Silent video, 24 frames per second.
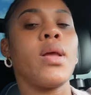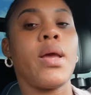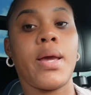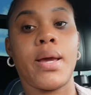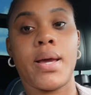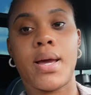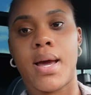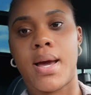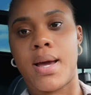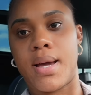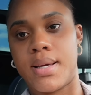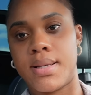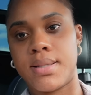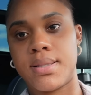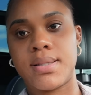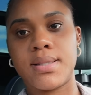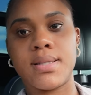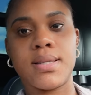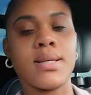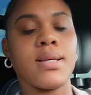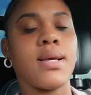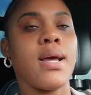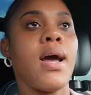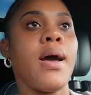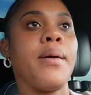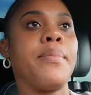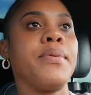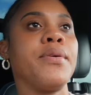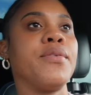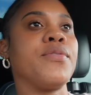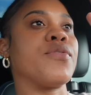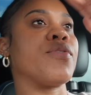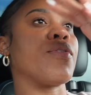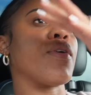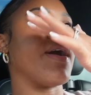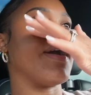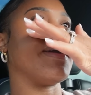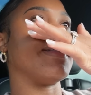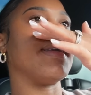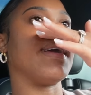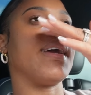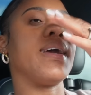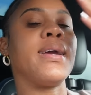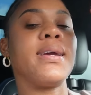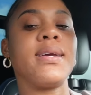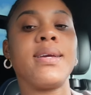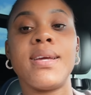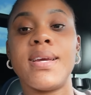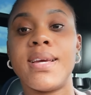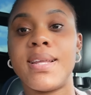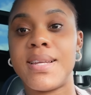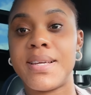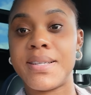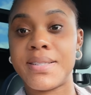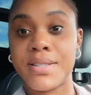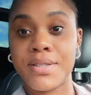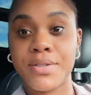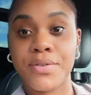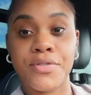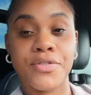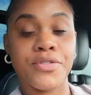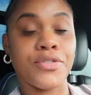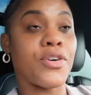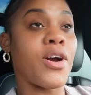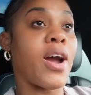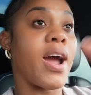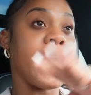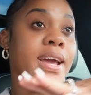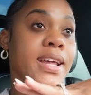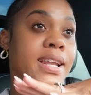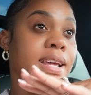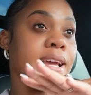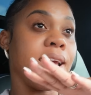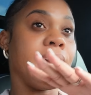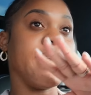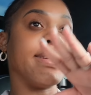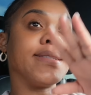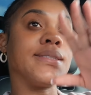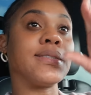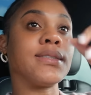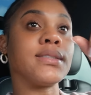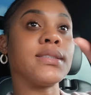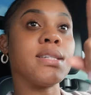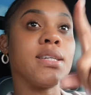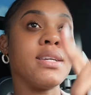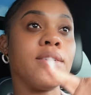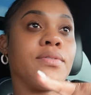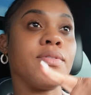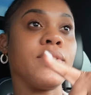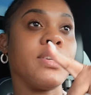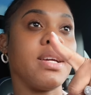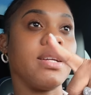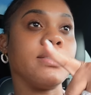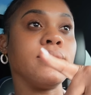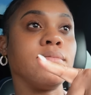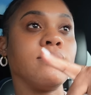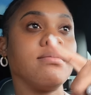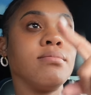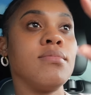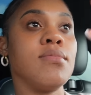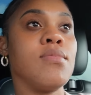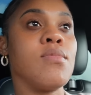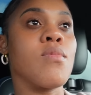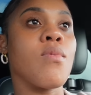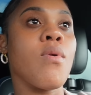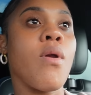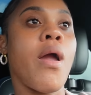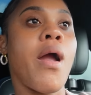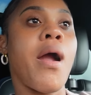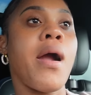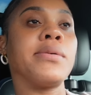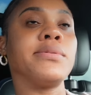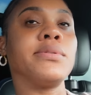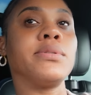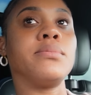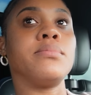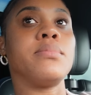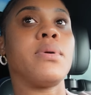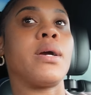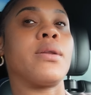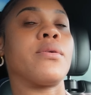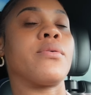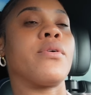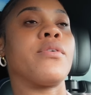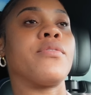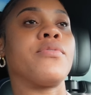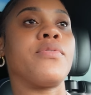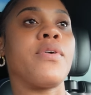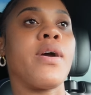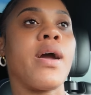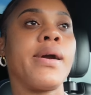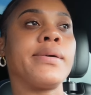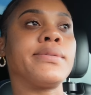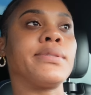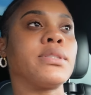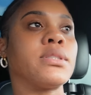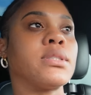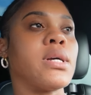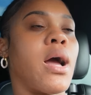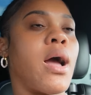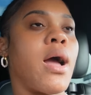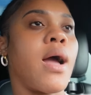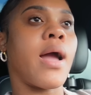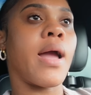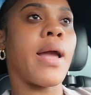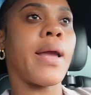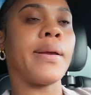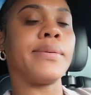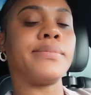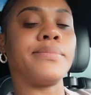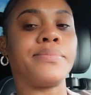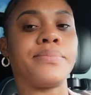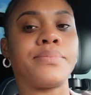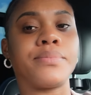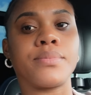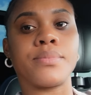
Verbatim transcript: hey guys happy friday it is friday evening matter of fact i